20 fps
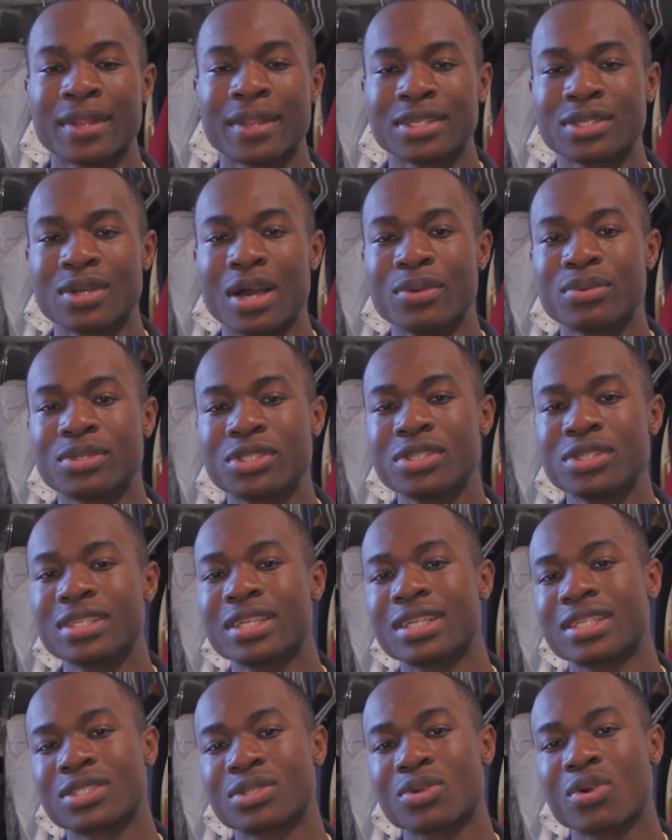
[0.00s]
So I was using
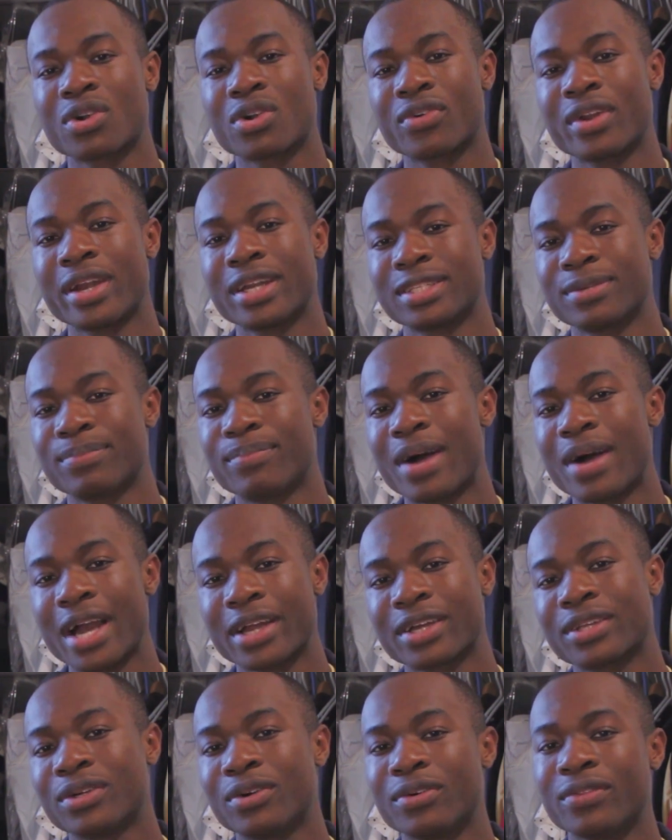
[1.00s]
the store credit to
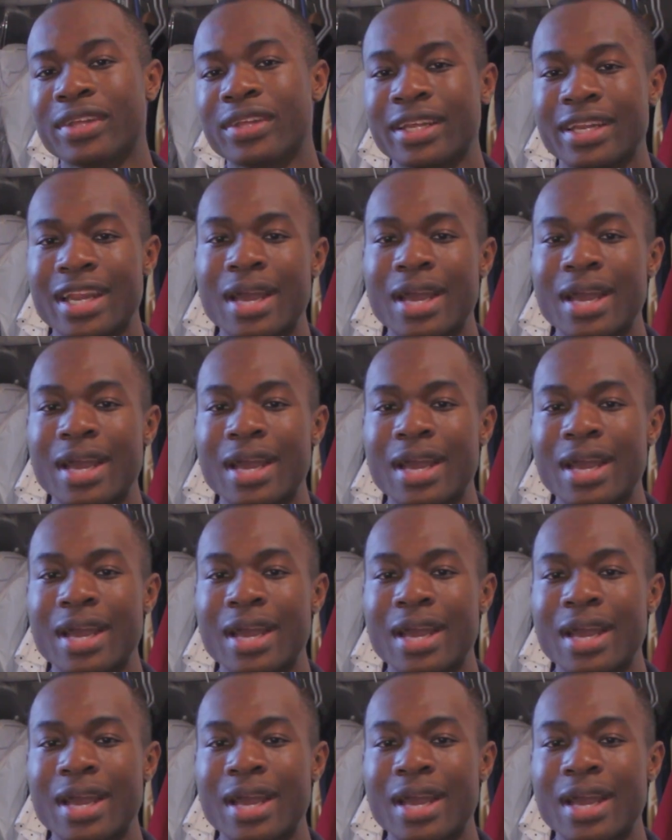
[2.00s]
buy clothing,